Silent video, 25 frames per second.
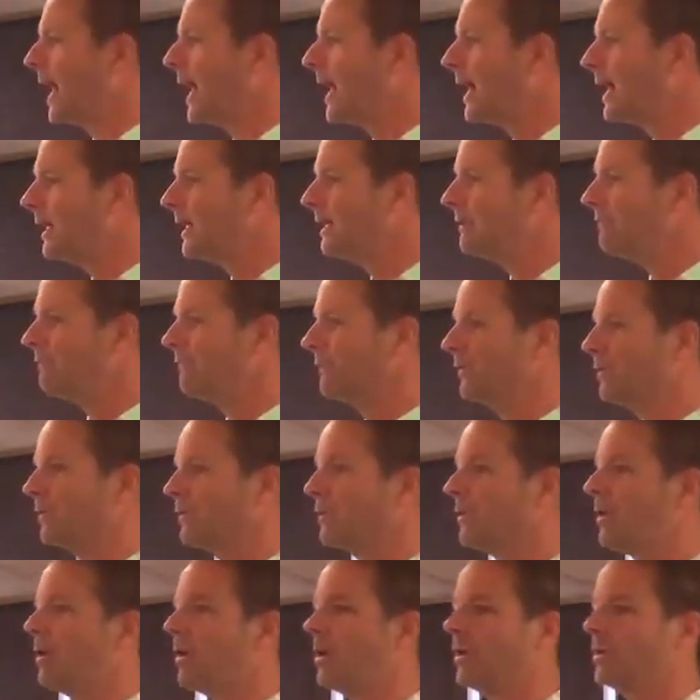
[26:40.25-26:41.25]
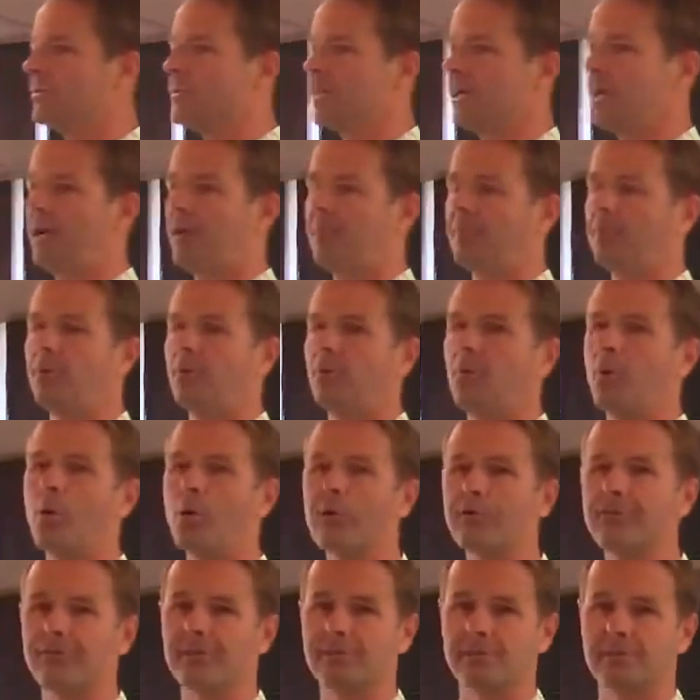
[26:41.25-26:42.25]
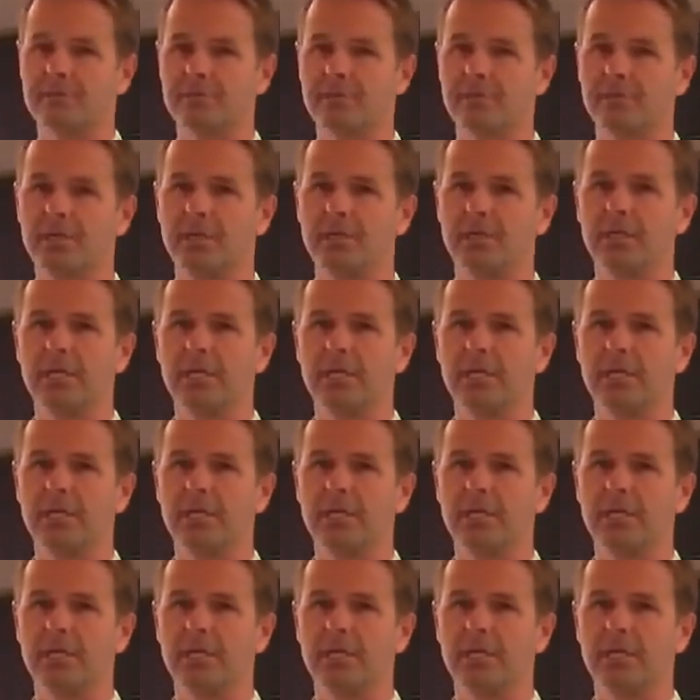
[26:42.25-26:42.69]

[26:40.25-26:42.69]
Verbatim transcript: I feel called to help orphans.